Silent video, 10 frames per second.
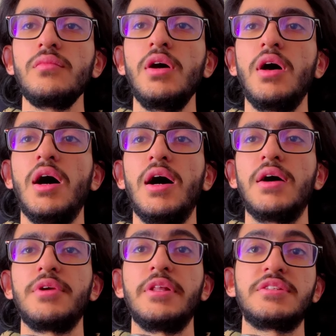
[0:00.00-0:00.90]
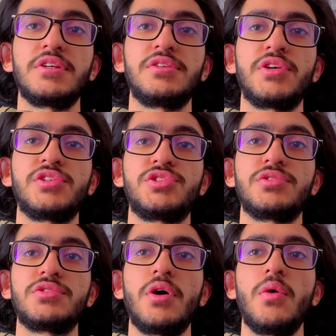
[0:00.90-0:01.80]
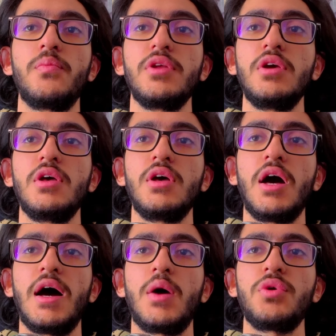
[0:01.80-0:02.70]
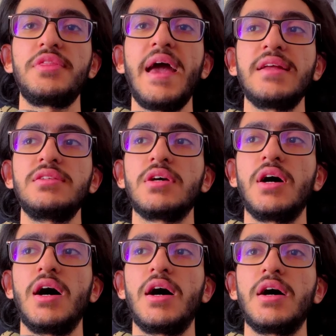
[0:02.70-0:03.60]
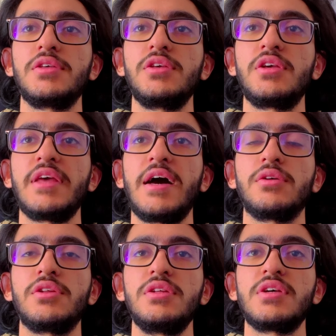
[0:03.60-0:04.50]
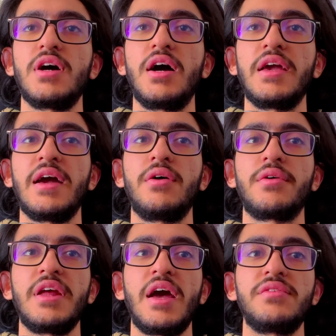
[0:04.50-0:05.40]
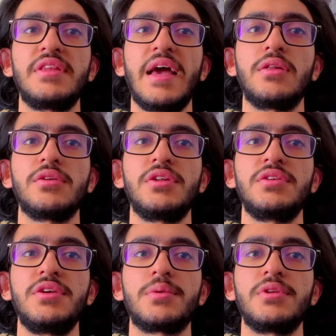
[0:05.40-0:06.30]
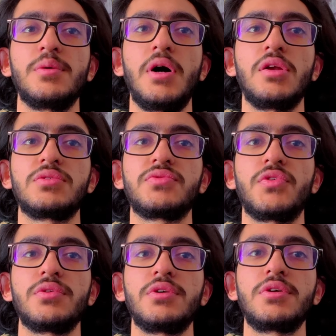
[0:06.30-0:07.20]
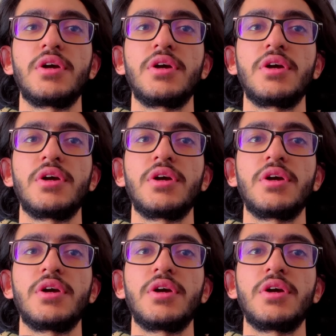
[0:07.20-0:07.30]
realistic textures. So with that, you can download it. I already have it downloaded here in the models folder.